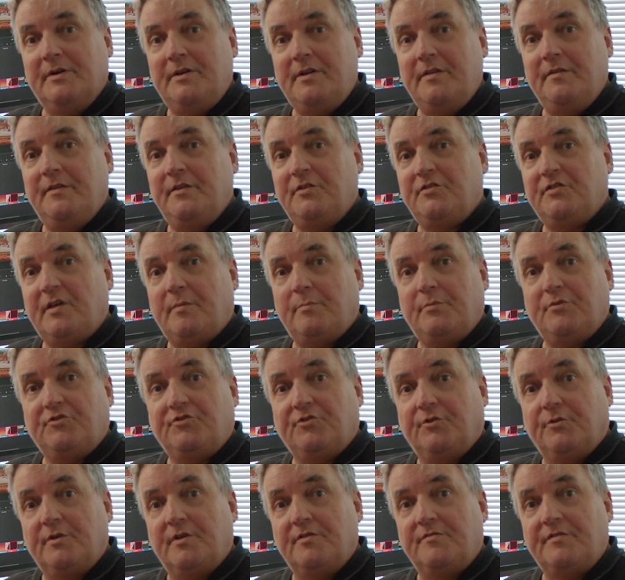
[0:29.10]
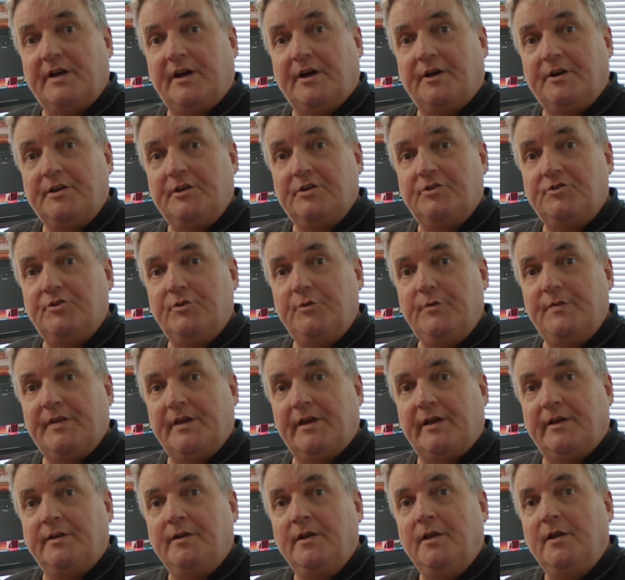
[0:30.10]
this episode of How Do You Do
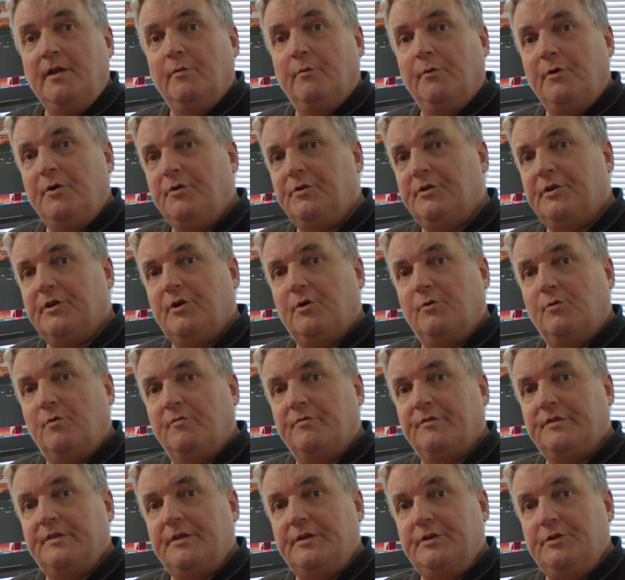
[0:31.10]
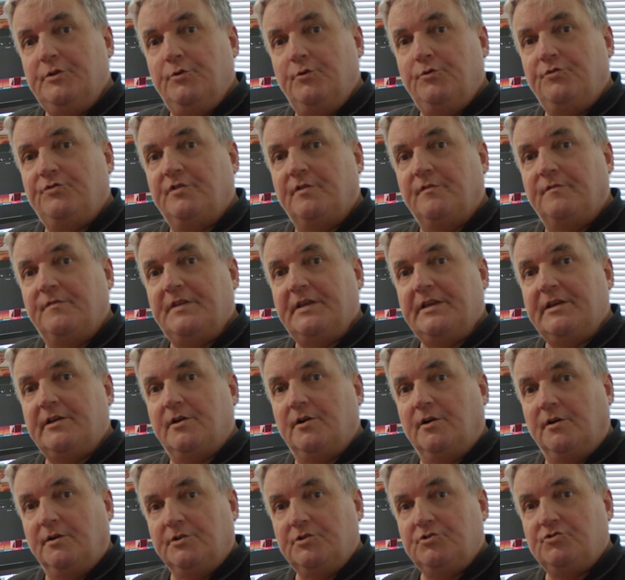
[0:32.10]
That, we're going to go over the use of the
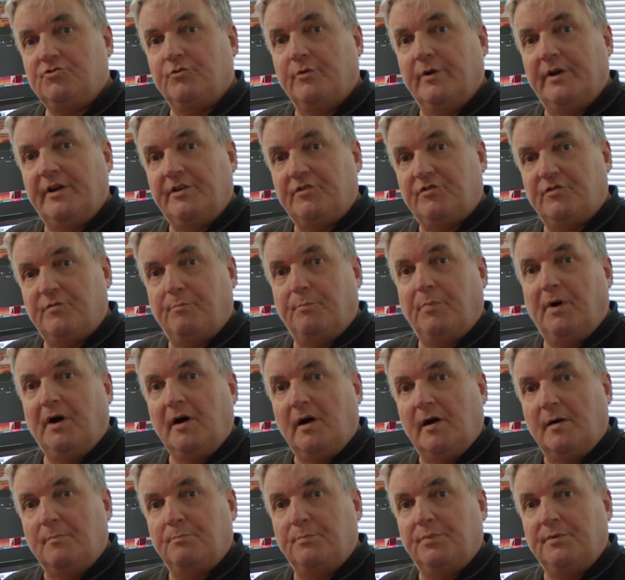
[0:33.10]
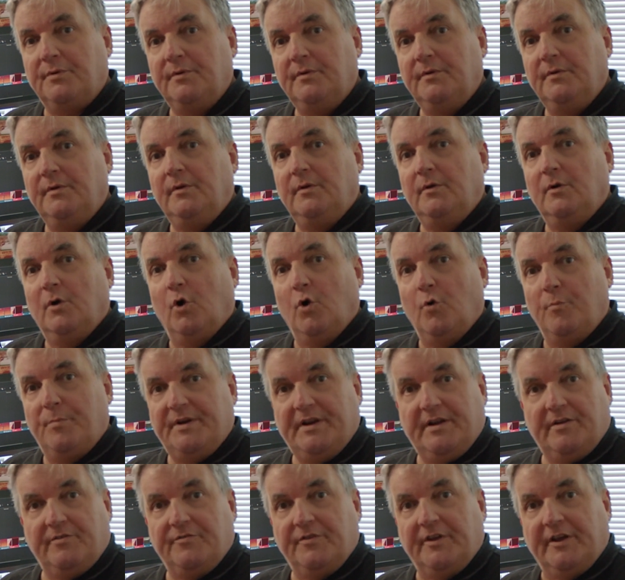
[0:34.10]
Contrast Pop
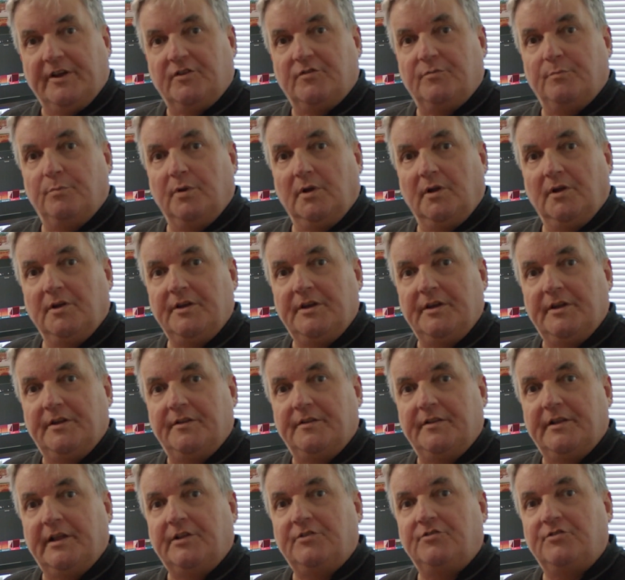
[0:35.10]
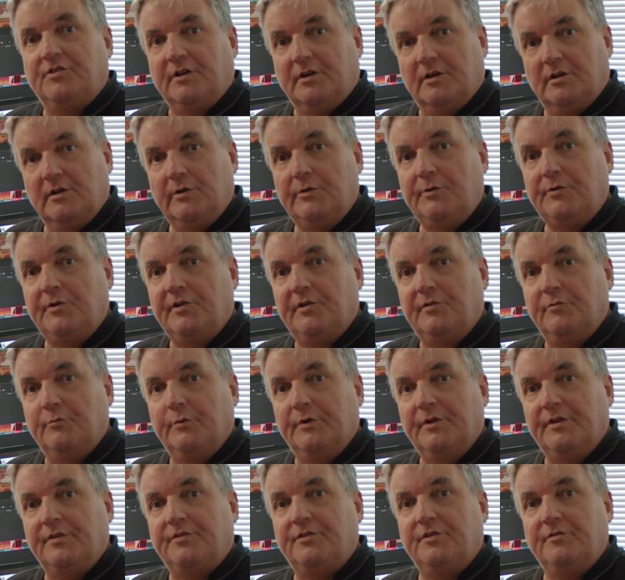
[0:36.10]
OpenFX plugin that's included
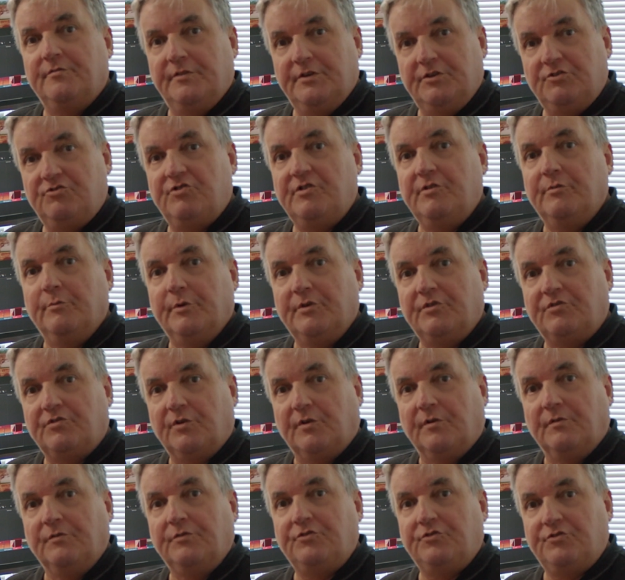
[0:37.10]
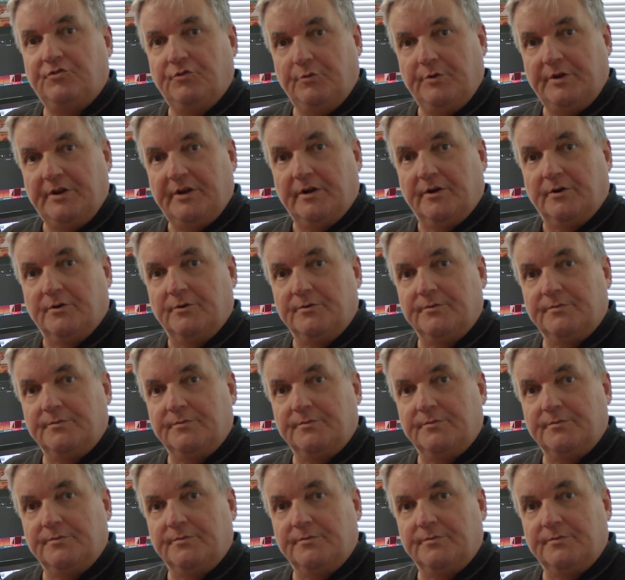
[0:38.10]
with DaVinci Resolve Studio.